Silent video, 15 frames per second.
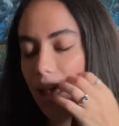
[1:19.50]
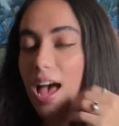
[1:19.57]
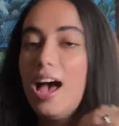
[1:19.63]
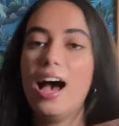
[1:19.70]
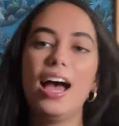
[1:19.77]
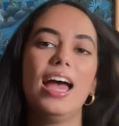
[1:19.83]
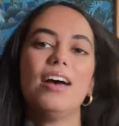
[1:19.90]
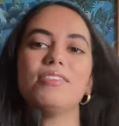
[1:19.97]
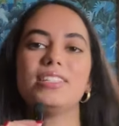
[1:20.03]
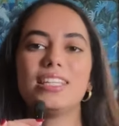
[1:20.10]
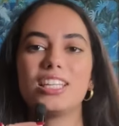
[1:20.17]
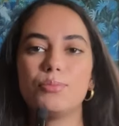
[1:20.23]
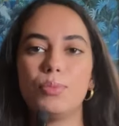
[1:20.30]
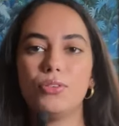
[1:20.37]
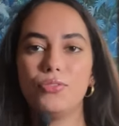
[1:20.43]
I have
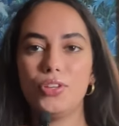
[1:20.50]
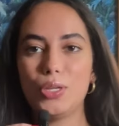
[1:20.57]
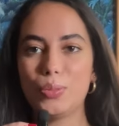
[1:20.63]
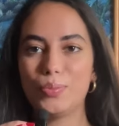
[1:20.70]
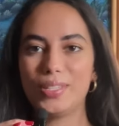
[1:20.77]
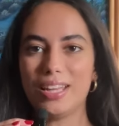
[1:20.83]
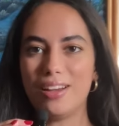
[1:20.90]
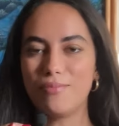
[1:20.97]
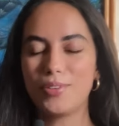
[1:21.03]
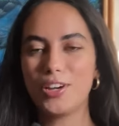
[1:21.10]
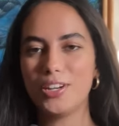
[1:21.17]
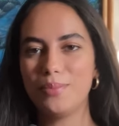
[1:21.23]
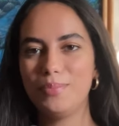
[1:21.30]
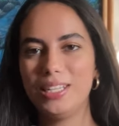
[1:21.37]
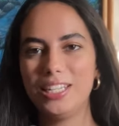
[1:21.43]
6 perfumes that I'm
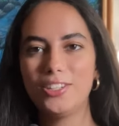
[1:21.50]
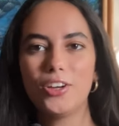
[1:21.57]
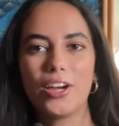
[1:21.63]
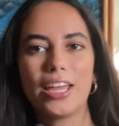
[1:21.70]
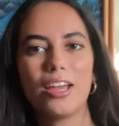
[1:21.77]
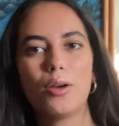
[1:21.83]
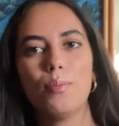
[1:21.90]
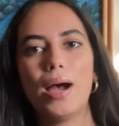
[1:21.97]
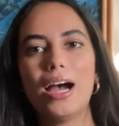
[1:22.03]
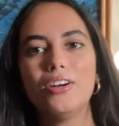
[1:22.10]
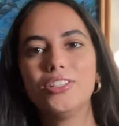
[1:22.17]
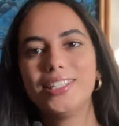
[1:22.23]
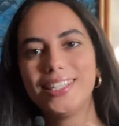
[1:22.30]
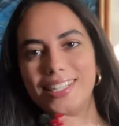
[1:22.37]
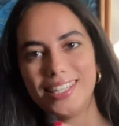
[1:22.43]
gonna be talking
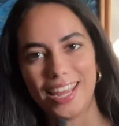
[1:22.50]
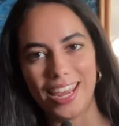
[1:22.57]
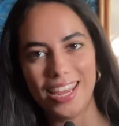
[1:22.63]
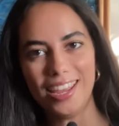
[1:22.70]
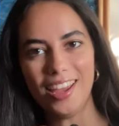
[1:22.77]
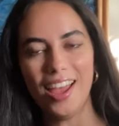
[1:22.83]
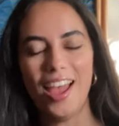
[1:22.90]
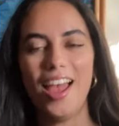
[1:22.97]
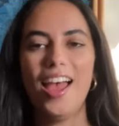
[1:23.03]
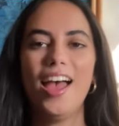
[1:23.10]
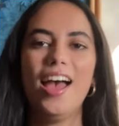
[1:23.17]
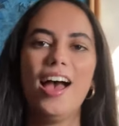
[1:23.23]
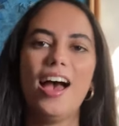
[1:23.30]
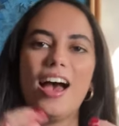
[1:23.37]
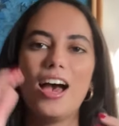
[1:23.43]
about today.
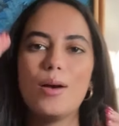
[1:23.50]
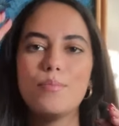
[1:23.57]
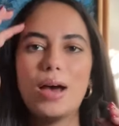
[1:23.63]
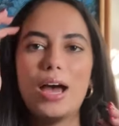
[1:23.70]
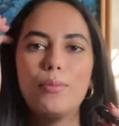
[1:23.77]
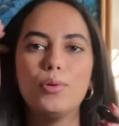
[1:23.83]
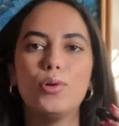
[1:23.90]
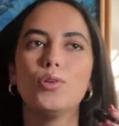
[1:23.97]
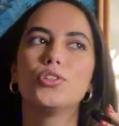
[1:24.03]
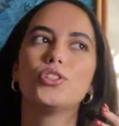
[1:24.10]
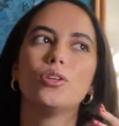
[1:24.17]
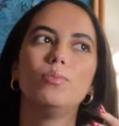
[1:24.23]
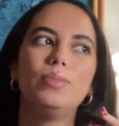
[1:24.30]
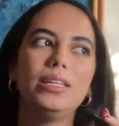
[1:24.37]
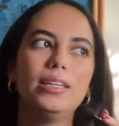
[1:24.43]
I will also
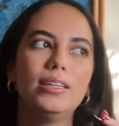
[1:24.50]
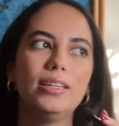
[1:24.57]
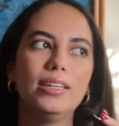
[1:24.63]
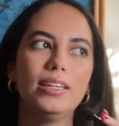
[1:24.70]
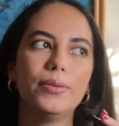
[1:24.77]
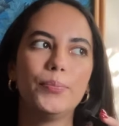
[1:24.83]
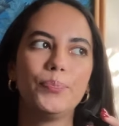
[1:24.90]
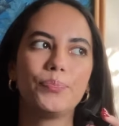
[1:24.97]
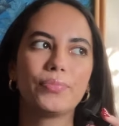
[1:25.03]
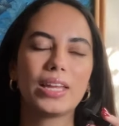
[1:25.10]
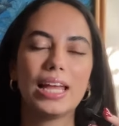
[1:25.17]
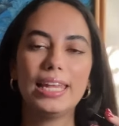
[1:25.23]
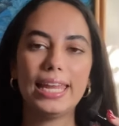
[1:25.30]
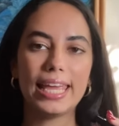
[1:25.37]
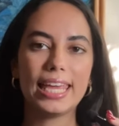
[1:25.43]
be
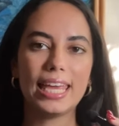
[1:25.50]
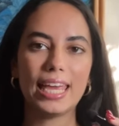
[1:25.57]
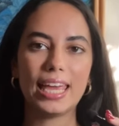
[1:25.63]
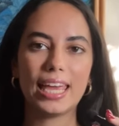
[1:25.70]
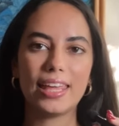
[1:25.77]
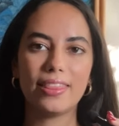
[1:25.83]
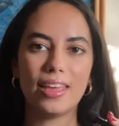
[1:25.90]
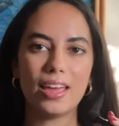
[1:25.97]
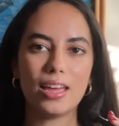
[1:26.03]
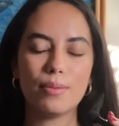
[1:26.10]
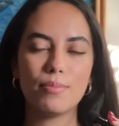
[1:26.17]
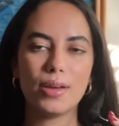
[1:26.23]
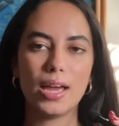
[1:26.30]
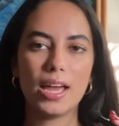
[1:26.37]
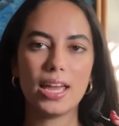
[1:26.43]
linking
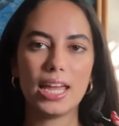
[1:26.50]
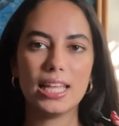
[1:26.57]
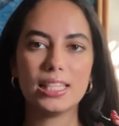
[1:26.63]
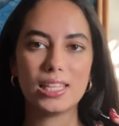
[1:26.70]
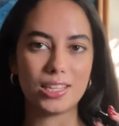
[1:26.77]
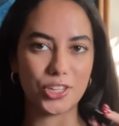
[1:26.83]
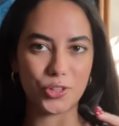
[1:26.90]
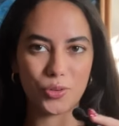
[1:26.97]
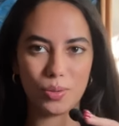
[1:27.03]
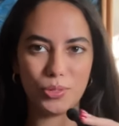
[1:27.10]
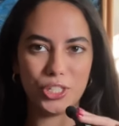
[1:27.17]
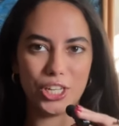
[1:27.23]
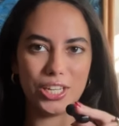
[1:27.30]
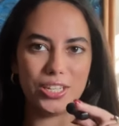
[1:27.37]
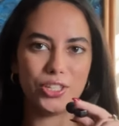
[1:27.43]
them in the
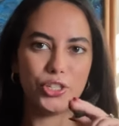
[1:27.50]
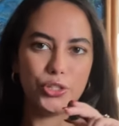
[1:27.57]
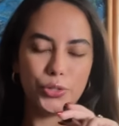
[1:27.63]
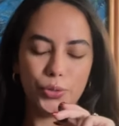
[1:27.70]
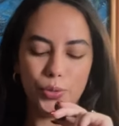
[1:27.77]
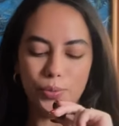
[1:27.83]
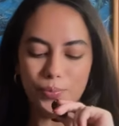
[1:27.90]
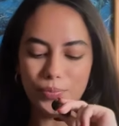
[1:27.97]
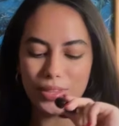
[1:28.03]
description too.